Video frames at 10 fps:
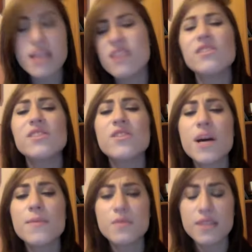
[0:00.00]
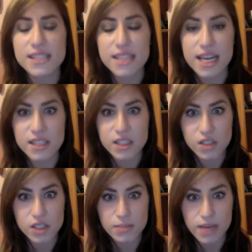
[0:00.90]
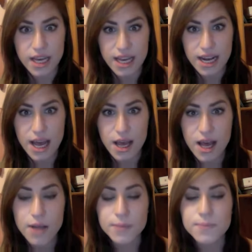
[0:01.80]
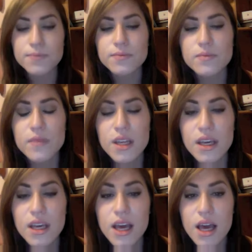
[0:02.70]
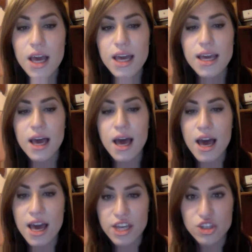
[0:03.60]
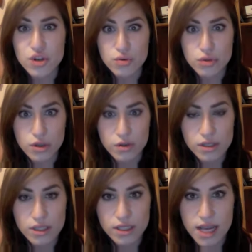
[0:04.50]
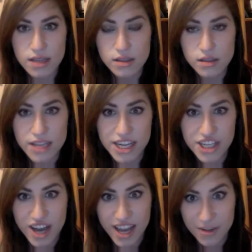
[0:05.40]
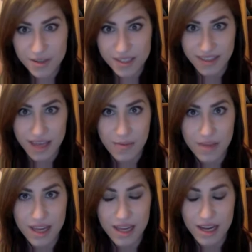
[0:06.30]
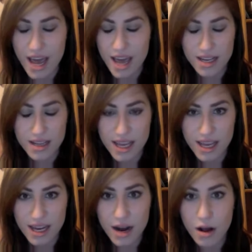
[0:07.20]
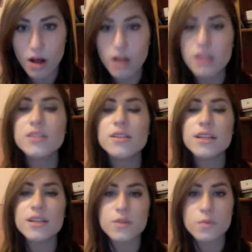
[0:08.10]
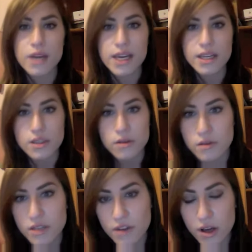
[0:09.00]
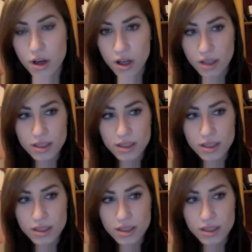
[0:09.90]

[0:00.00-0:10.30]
And it also comes with stencils, but I don't use the stencils. I tried using them and I didn't like it at all. It was way too difficult.